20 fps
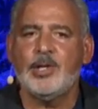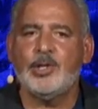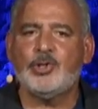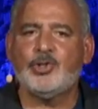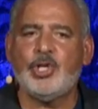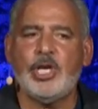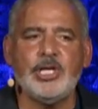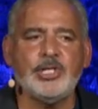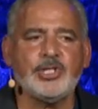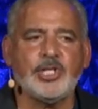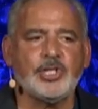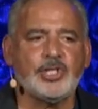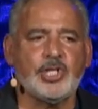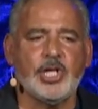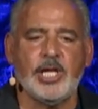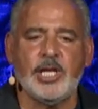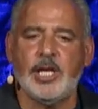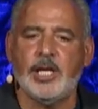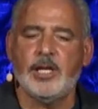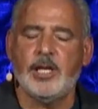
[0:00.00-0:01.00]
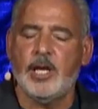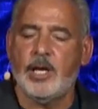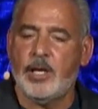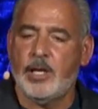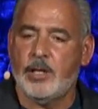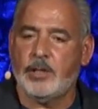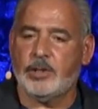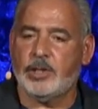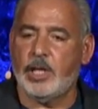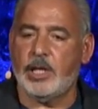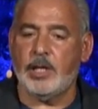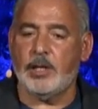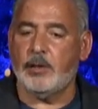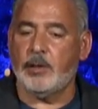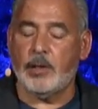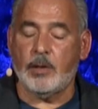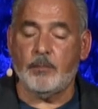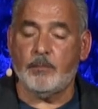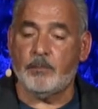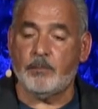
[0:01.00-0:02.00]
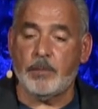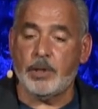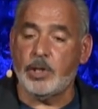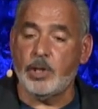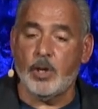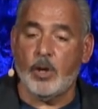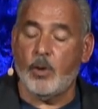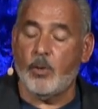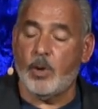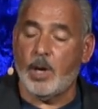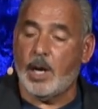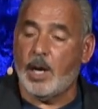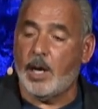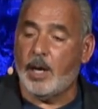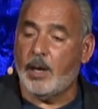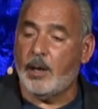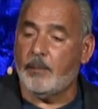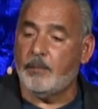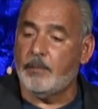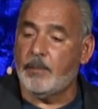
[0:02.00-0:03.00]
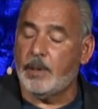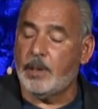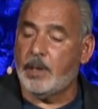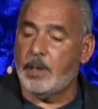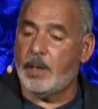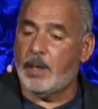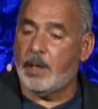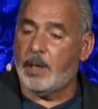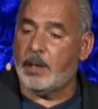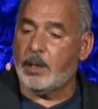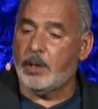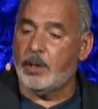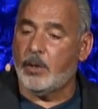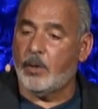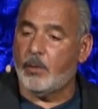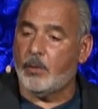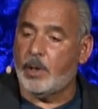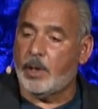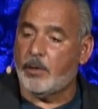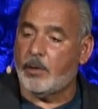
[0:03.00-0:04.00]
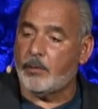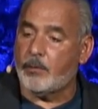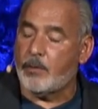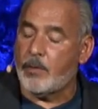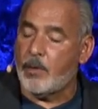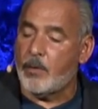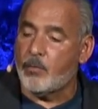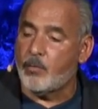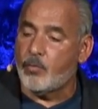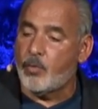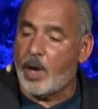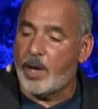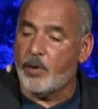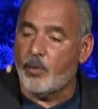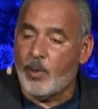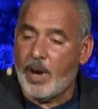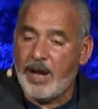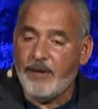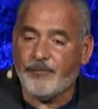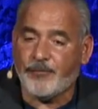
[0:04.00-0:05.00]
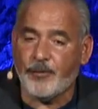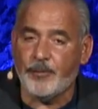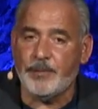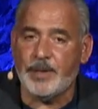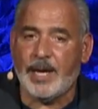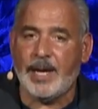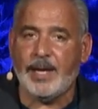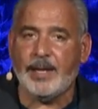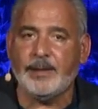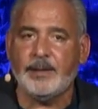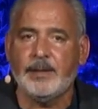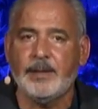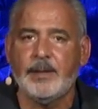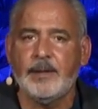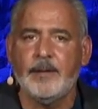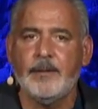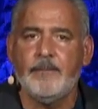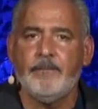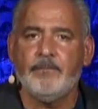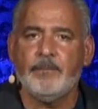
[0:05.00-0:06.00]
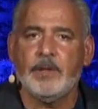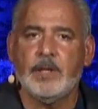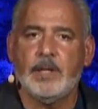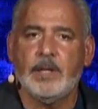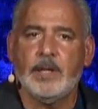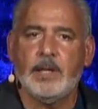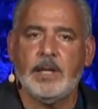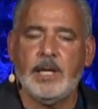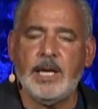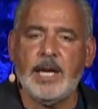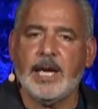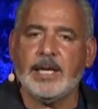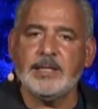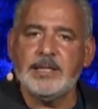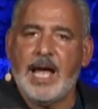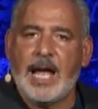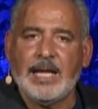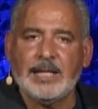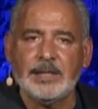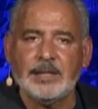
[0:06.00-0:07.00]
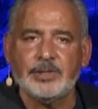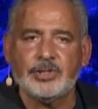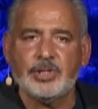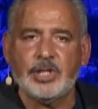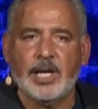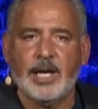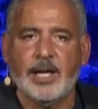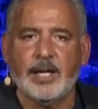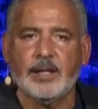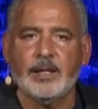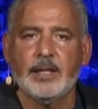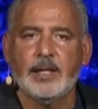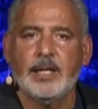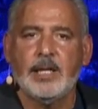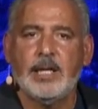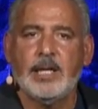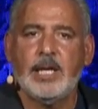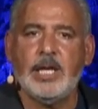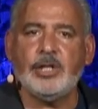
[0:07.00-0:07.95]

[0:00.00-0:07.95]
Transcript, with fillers: Jesus didn't, didn't you know, um, you know uh, run away from that. He acknowledged that.